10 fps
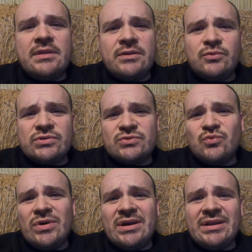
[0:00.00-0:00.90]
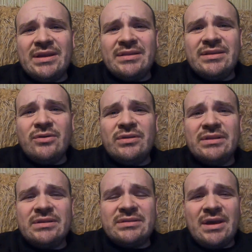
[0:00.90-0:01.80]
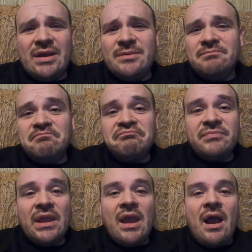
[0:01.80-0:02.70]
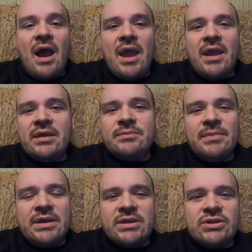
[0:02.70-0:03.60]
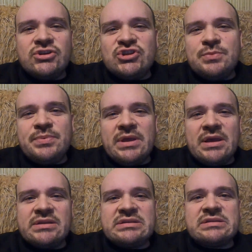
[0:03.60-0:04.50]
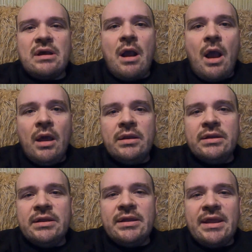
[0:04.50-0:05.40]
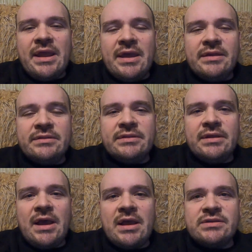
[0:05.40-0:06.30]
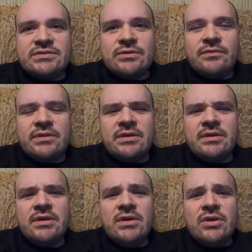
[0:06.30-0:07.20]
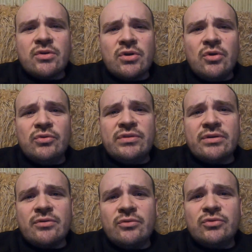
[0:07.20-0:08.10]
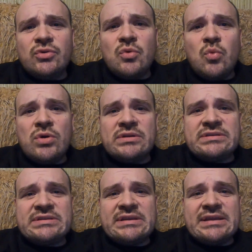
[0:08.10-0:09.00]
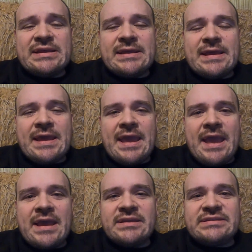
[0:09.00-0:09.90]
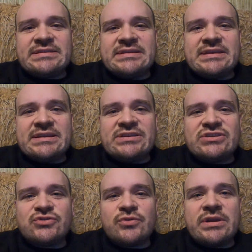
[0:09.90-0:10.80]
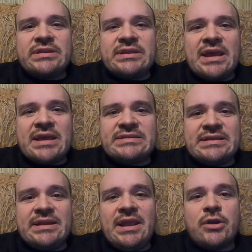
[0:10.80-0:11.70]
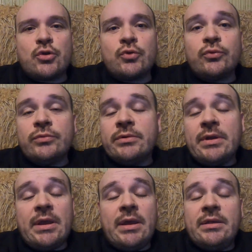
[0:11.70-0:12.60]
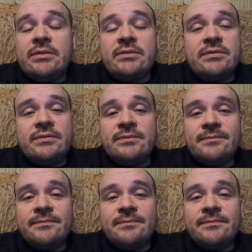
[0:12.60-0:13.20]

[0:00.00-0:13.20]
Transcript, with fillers: that was one and the only time I had my GPS on and I saw the road. The road was uh, as uh, straight as an arrow. And